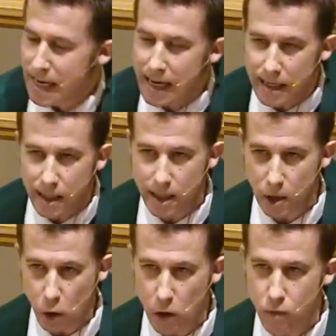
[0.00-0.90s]
He
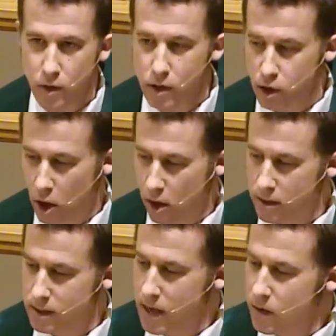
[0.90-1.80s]
included the
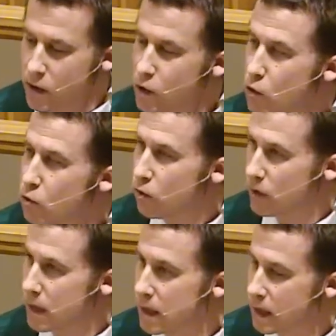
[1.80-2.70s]
jars in the new
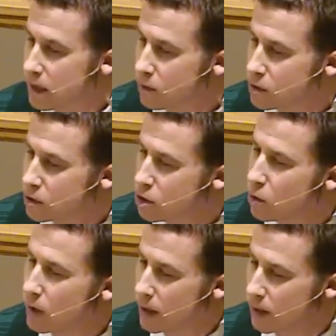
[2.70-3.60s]
thing he was
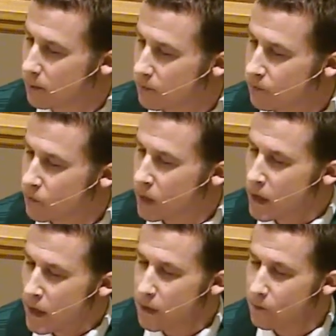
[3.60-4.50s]
doing.
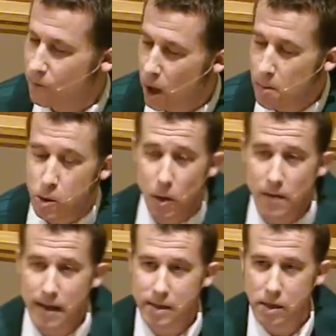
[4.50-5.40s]
It affirms where
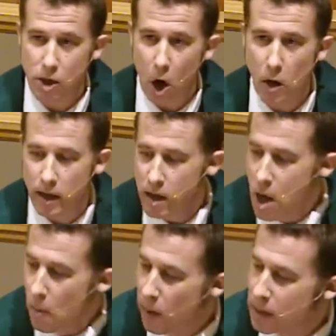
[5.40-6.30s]
they started,
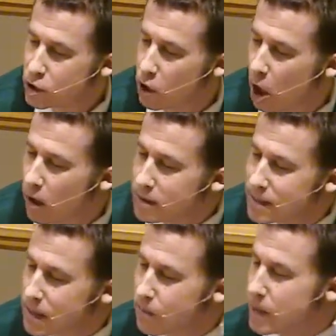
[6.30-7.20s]
but it draws
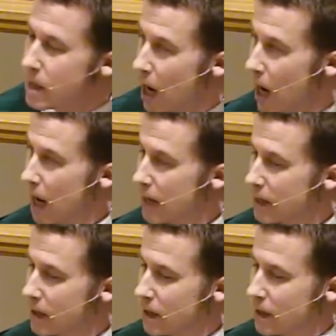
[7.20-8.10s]
them
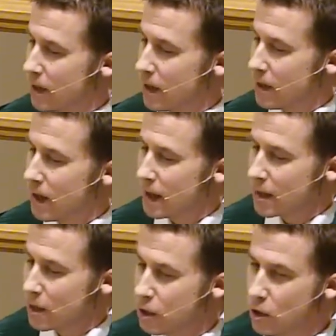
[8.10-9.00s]
beyond. It
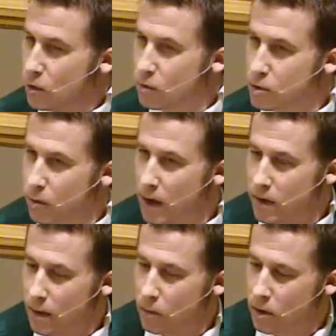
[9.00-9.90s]
includes where
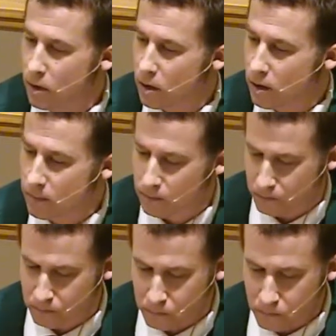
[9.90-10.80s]
they were.
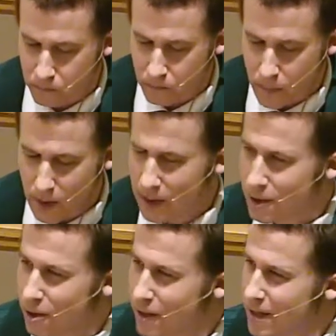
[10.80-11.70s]
Did
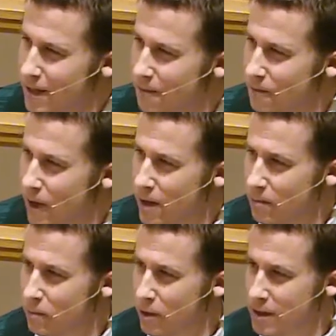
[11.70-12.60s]
you look at the front of
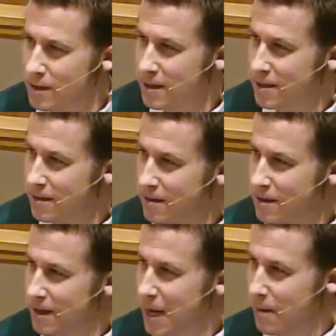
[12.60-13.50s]
the bulletin
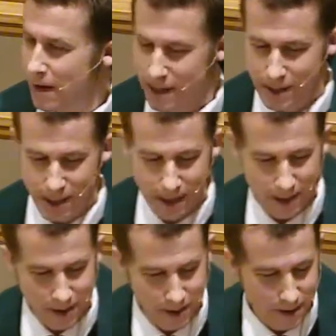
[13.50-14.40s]
today by any
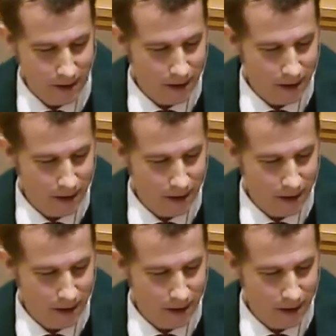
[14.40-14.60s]
chance?